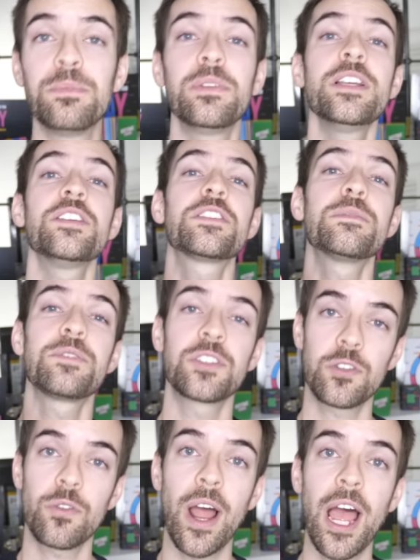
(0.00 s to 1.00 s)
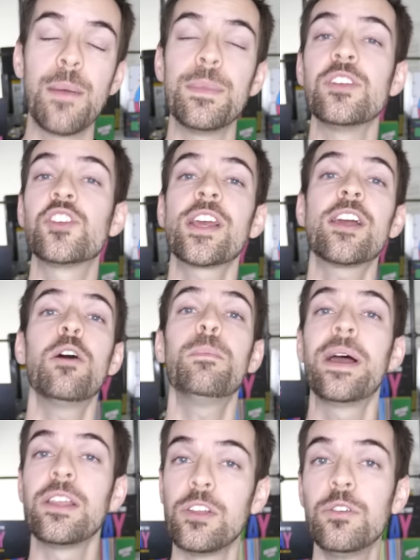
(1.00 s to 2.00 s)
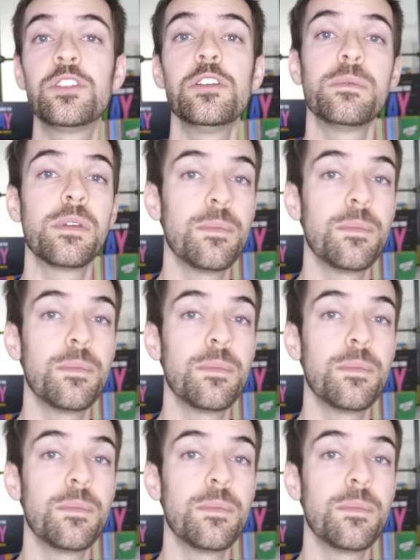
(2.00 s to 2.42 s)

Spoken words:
please subscribe and check out my YouTube